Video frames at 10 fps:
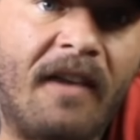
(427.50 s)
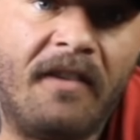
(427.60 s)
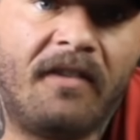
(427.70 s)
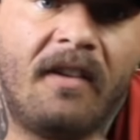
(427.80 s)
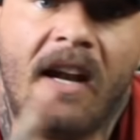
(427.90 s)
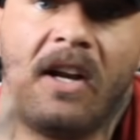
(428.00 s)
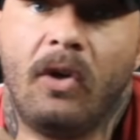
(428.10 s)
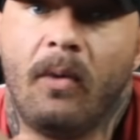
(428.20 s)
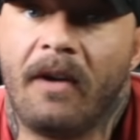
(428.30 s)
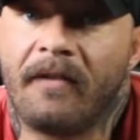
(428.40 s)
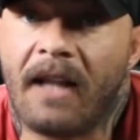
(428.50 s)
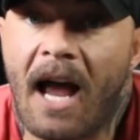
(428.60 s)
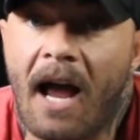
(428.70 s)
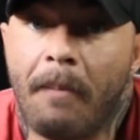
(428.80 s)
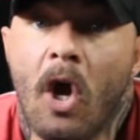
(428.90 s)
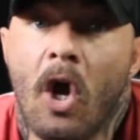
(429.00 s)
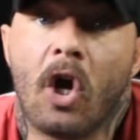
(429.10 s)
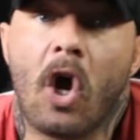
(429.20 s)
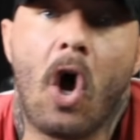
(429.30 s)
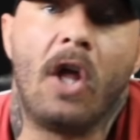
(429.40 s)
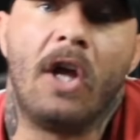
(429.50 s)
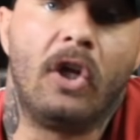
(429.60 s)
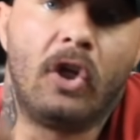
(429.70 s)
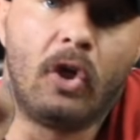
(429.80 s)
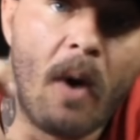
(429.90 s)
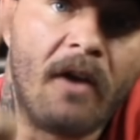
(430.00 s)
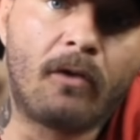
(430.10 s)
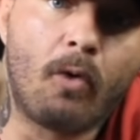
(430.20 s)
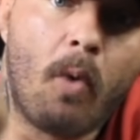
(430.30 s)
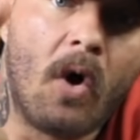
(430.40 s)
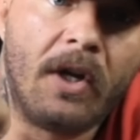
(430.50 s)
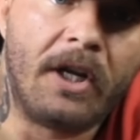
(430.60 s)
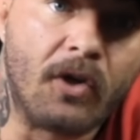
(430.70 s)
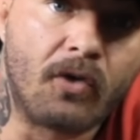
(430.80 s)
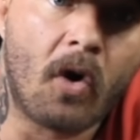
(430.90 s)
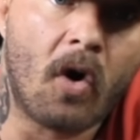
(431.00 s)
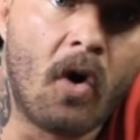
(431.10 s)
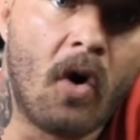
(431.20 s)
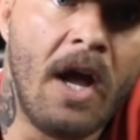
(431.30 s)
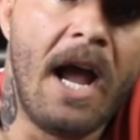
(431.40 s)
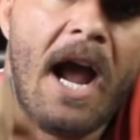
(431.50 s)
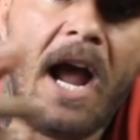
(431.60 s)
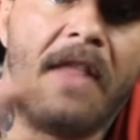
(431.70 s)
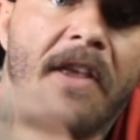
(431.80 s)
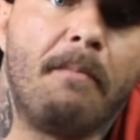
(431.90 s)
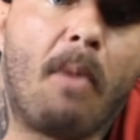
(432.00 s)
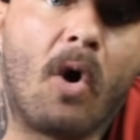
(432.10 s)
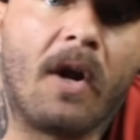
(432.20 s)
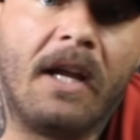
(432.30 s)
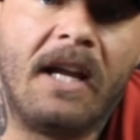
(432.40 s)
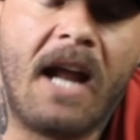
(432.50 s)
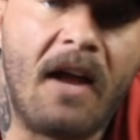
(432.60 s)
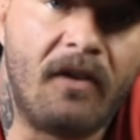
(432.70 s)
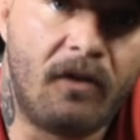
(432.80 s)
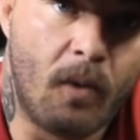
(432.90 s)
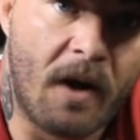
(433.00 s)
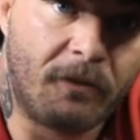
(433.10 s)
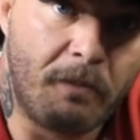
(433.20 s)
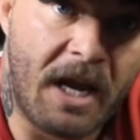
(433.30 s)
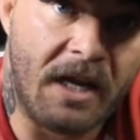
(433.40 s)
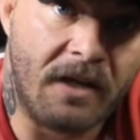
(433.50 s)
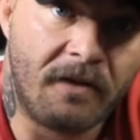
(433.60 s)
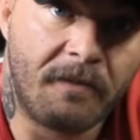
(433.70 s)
test it at a US lab, call it US quality control, and then market it as US made.